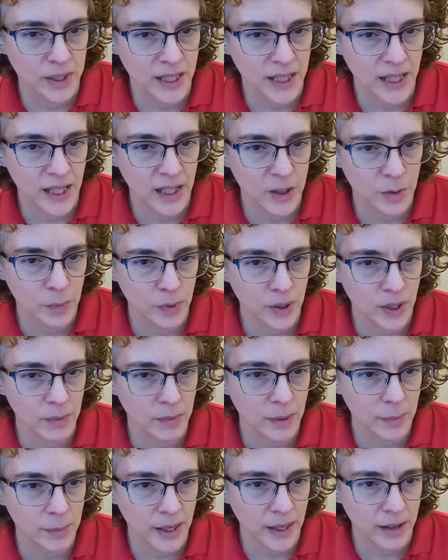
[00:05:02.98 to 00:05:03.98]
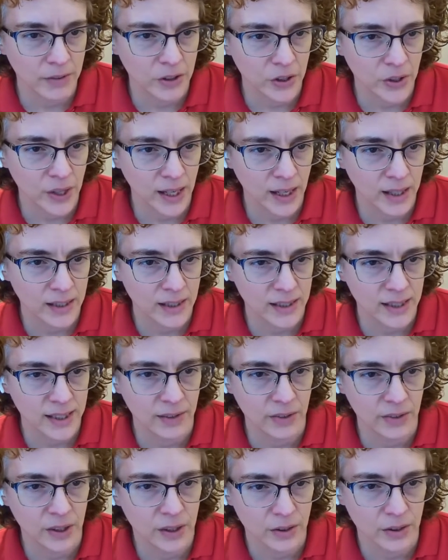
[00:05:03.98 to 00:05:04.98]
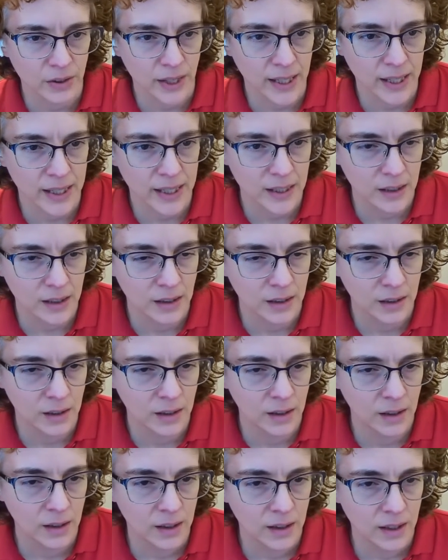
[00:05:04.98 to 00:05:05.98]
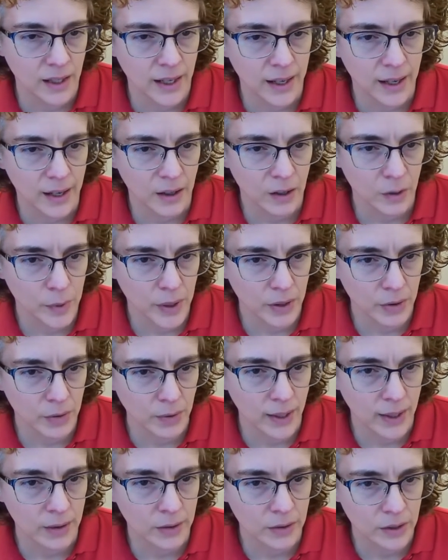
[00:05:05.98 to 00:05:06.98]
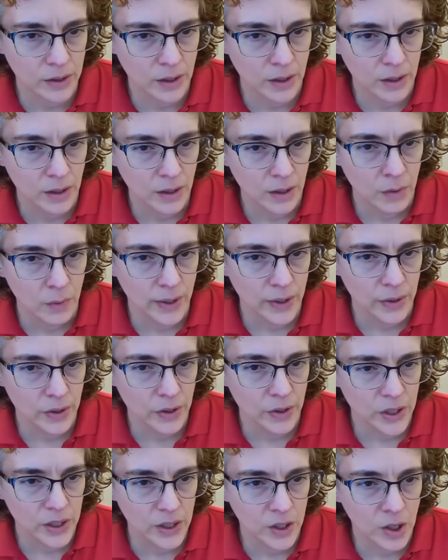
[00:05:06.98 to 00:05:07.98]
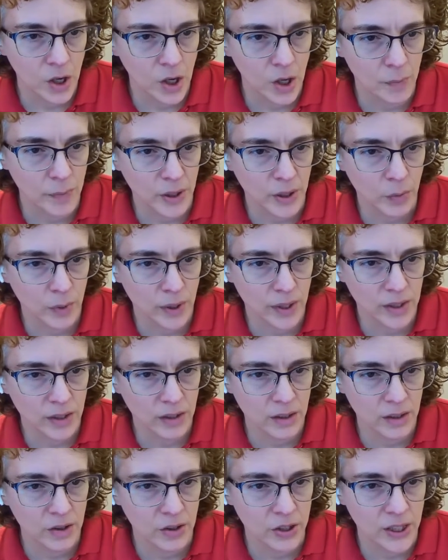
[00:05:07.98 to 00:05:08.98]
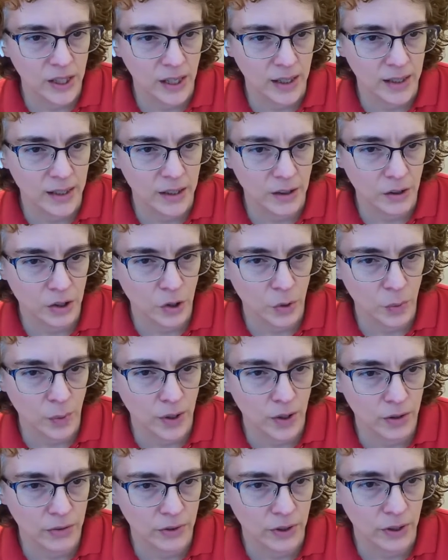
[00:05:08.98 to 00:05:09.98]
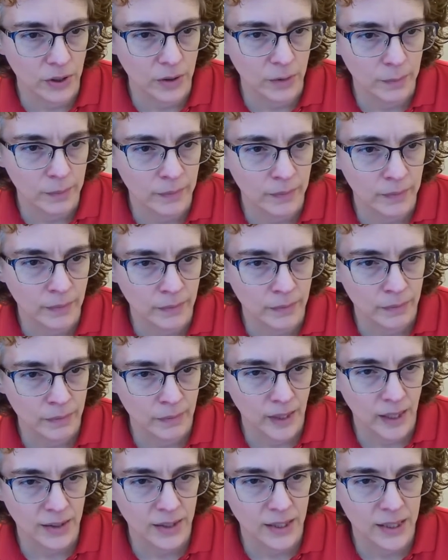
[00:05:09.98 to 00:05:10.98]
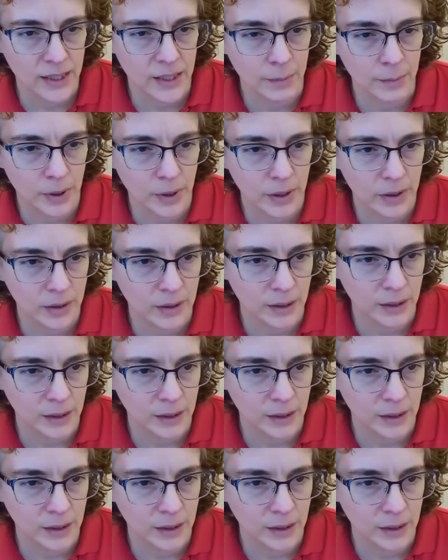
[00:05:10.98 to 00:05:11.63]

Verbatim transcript: date, but maybe after that, 7 or 8. Yeah, I'll be around. Why don't you just call me when you're done and on your way over? At this number?